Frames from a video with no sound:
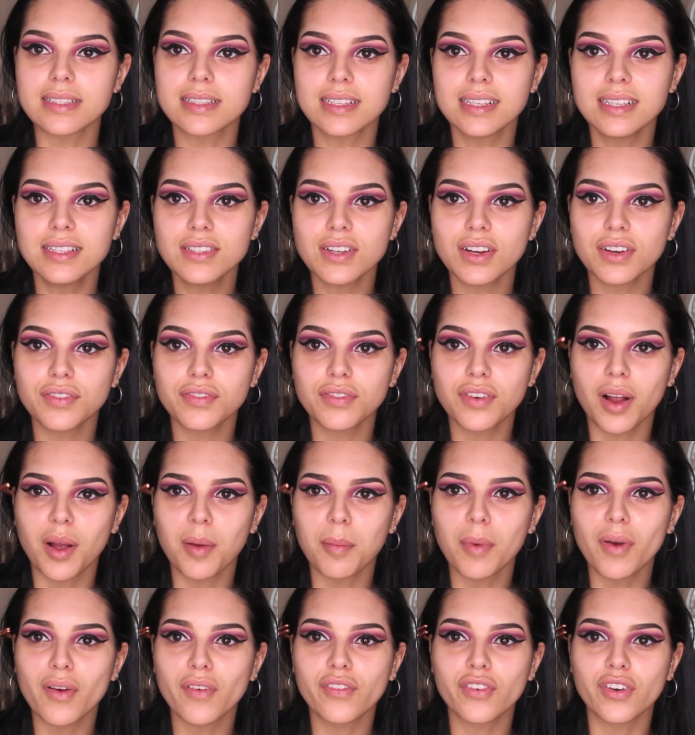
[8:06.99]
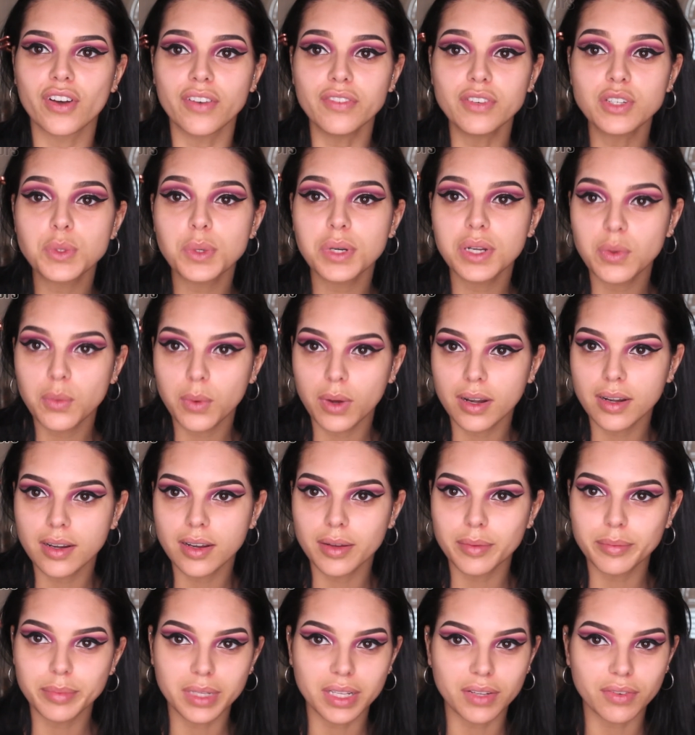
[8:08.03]
These are from Forever 21,
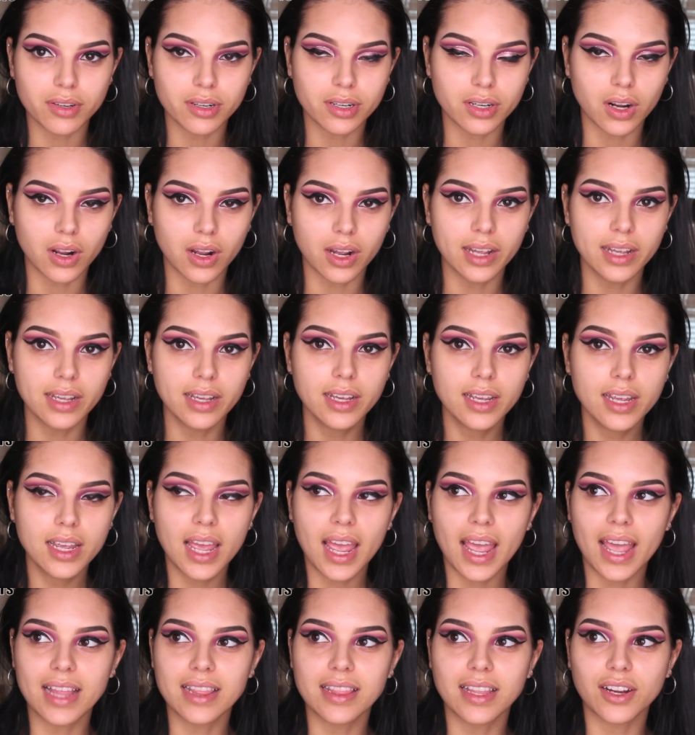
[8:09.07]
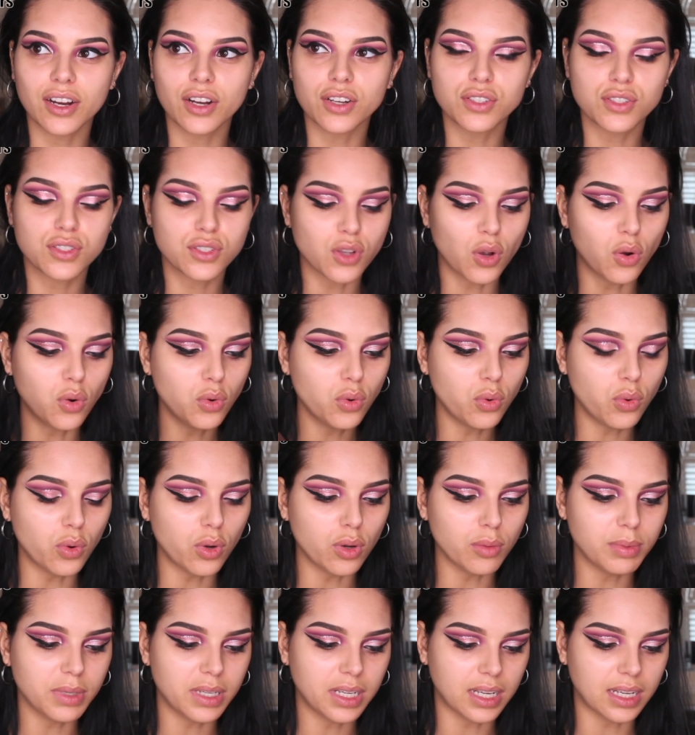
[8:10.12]
believe it or not, and they are so
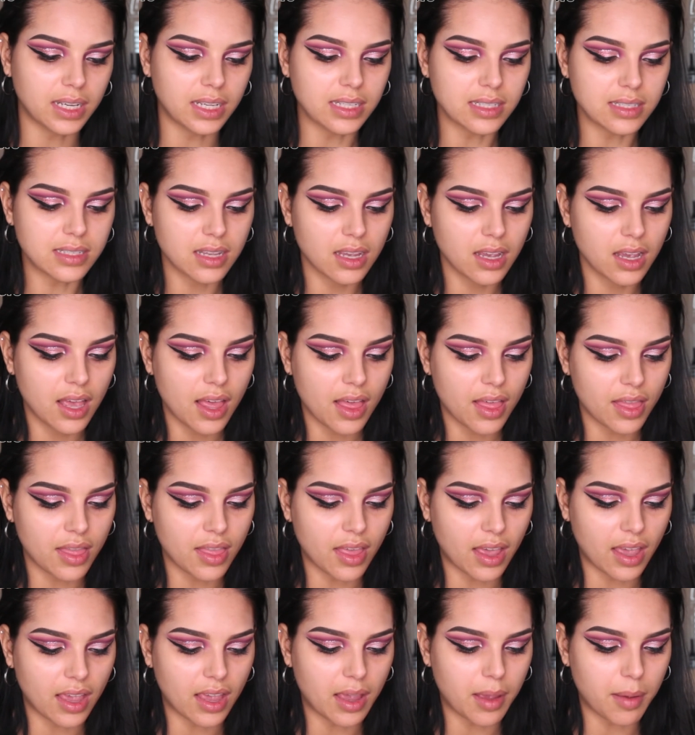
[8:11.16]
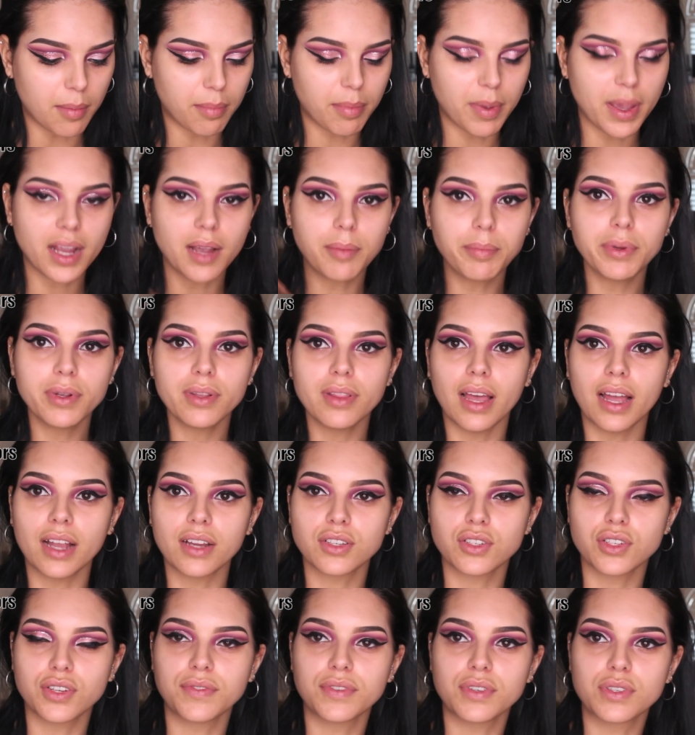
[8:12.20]
cool because they pick up your
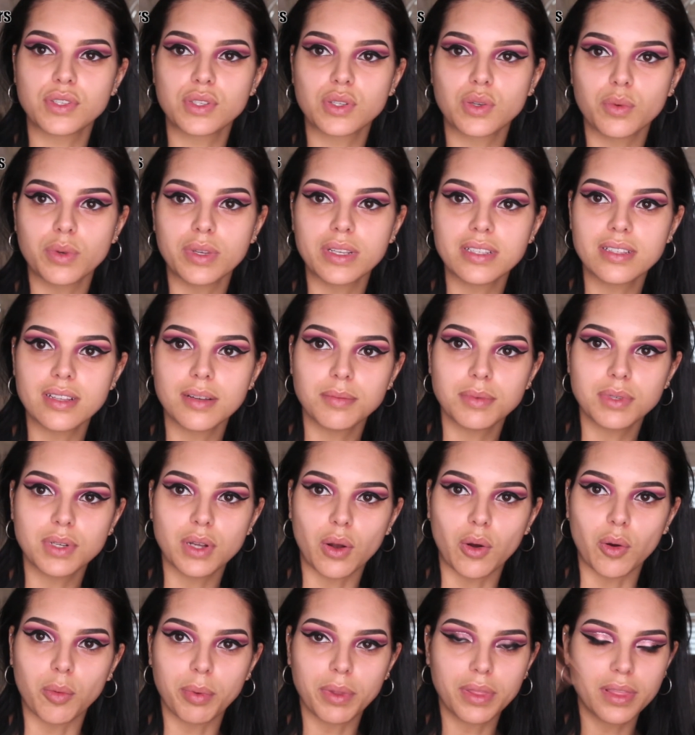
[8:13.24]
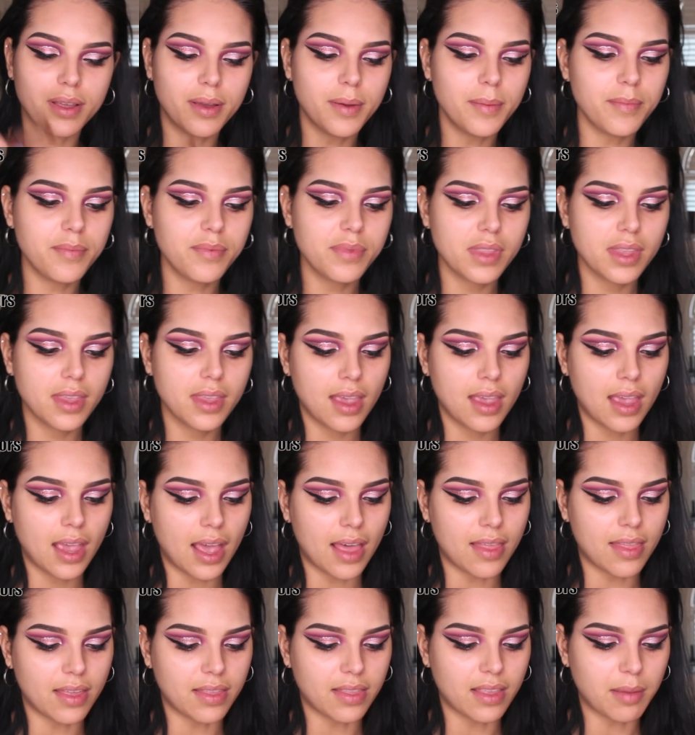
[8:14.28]
lash, so you have to squeeze them to open them,
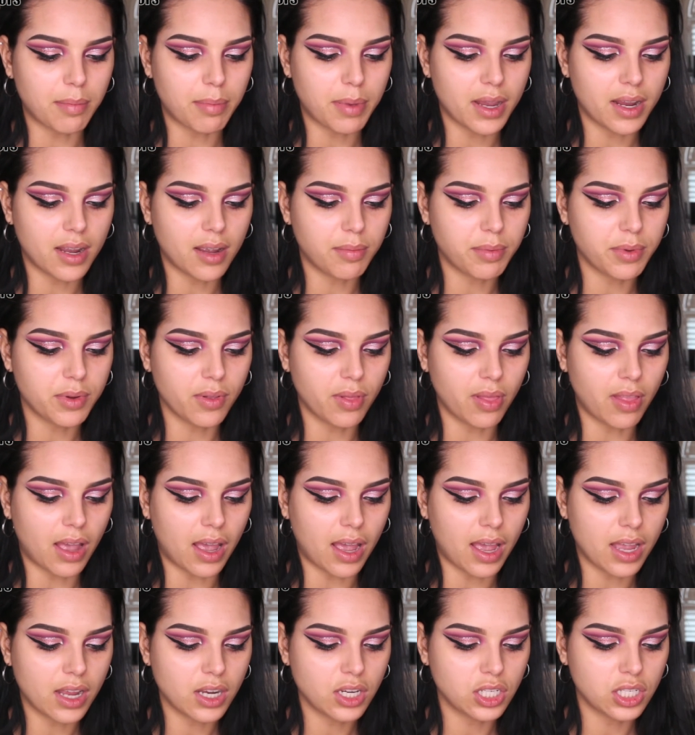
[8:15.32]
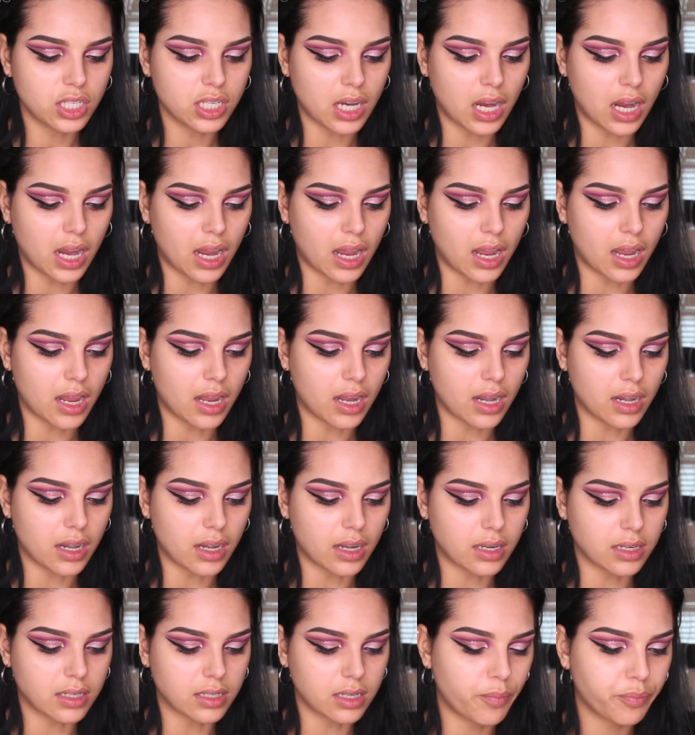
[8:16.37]
and then they pick up your lash, and
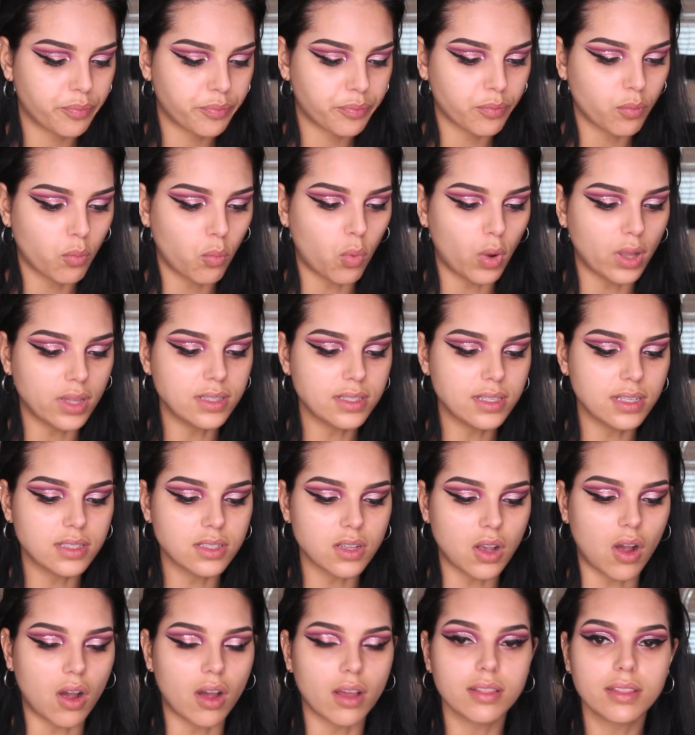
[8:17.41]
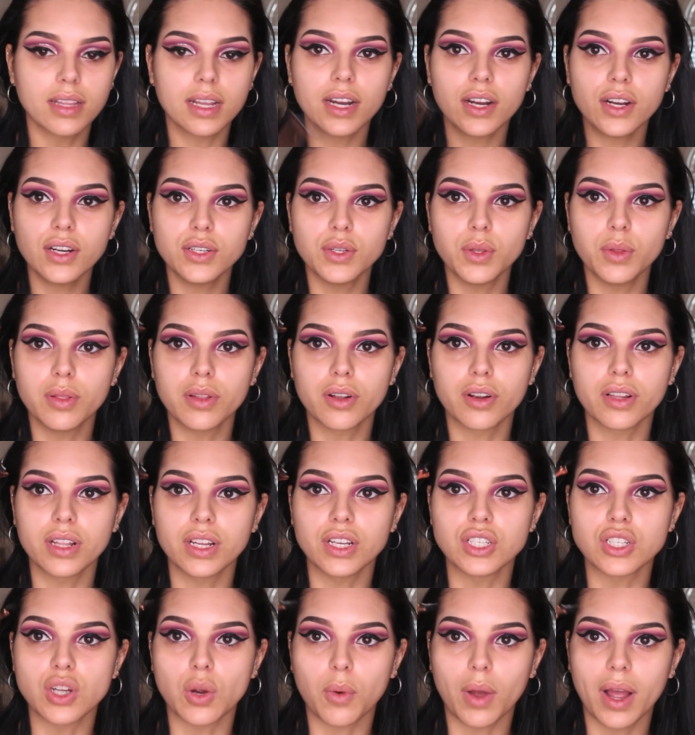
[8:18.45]
once it's on there, you literally
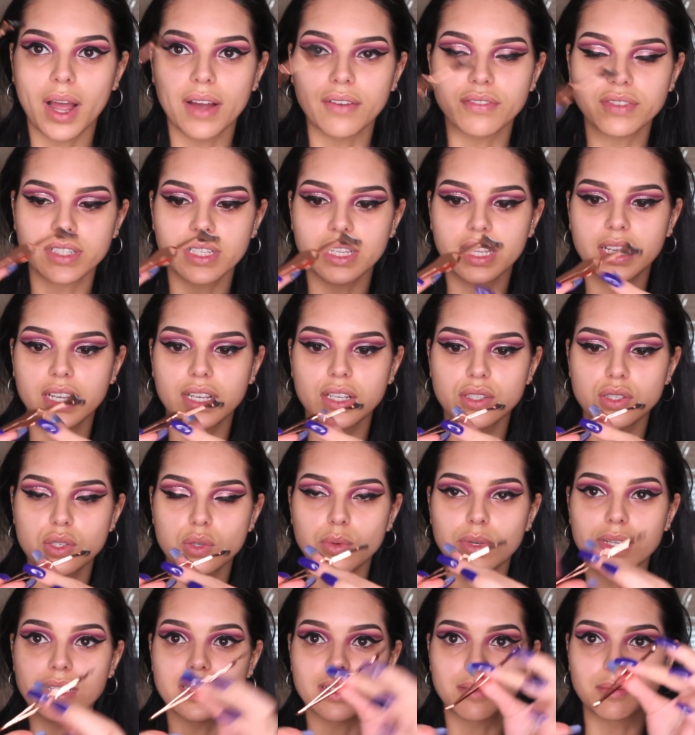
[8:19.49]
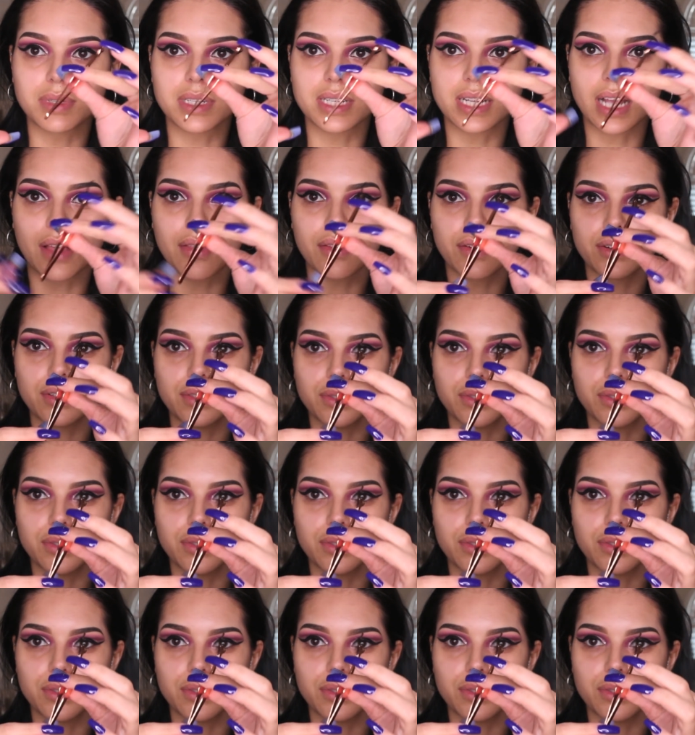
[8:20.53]
don't have to like squeeze them together.